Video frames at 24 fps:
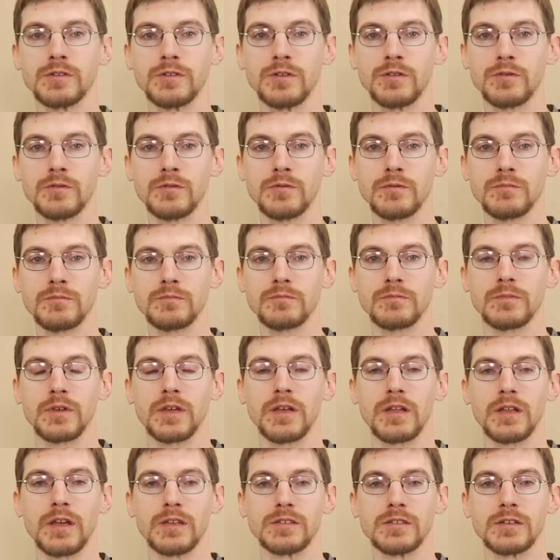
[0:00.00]
tune,
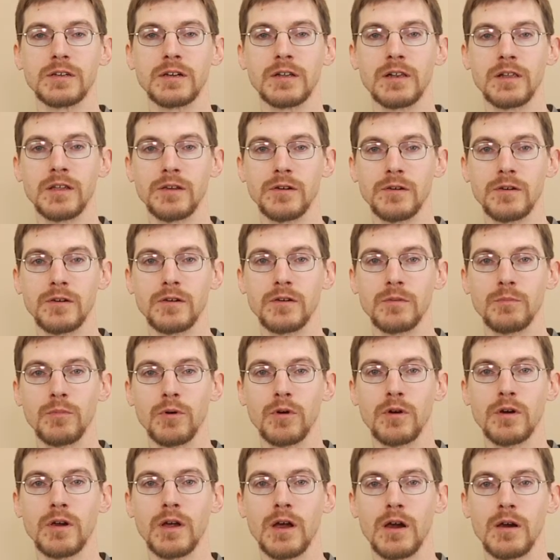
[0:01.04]
it has a clearer,
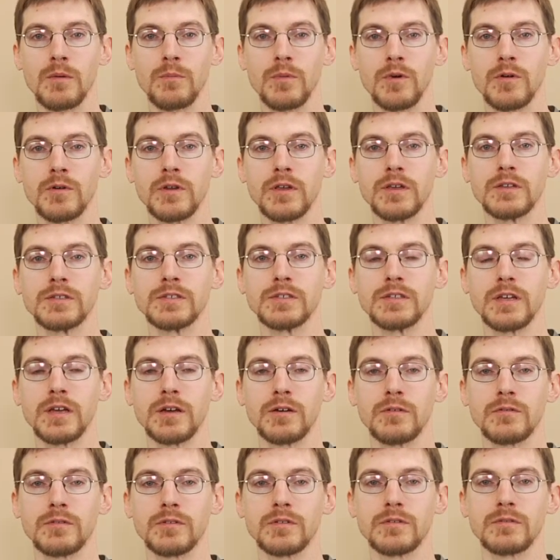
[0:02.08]
more harmonious
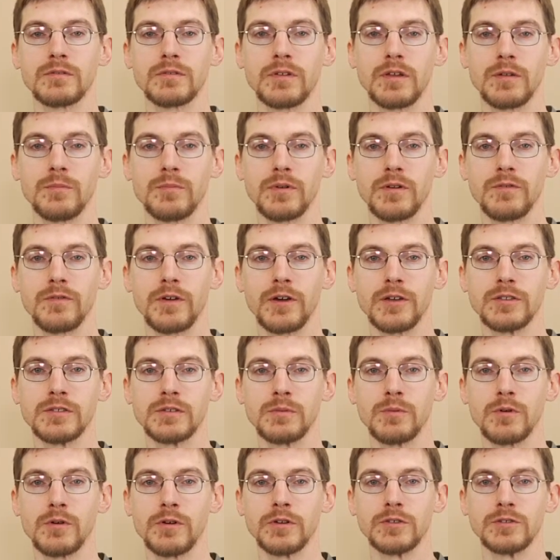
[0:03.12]
sound and provides
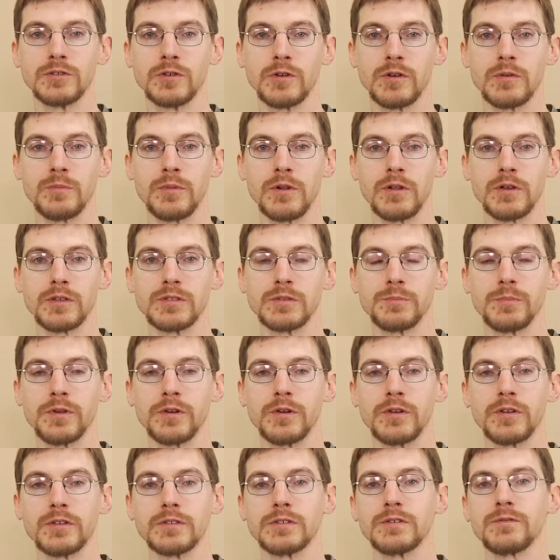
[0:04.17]
a more enjoyable
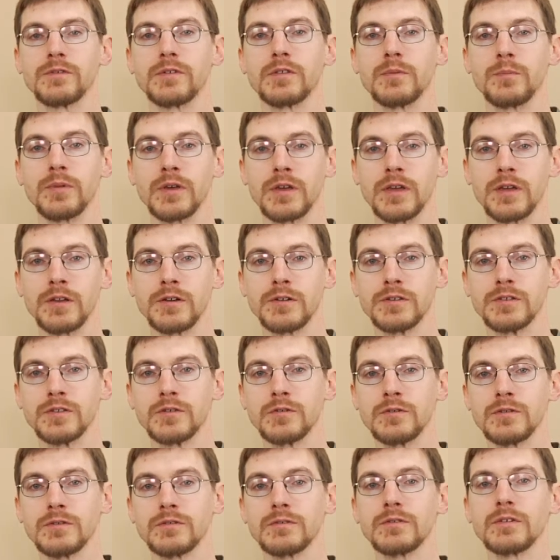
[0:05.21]
experience for the beginner
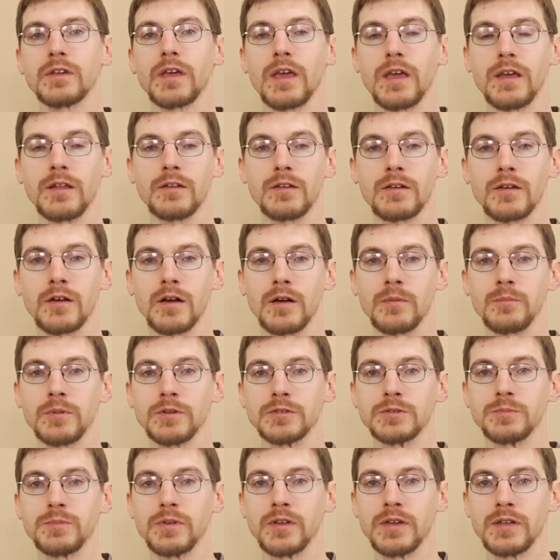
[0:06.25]
student and
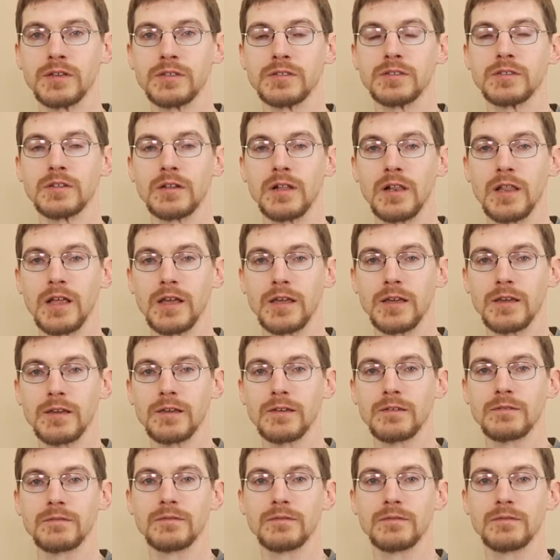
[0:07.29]
accomplished pianist alike.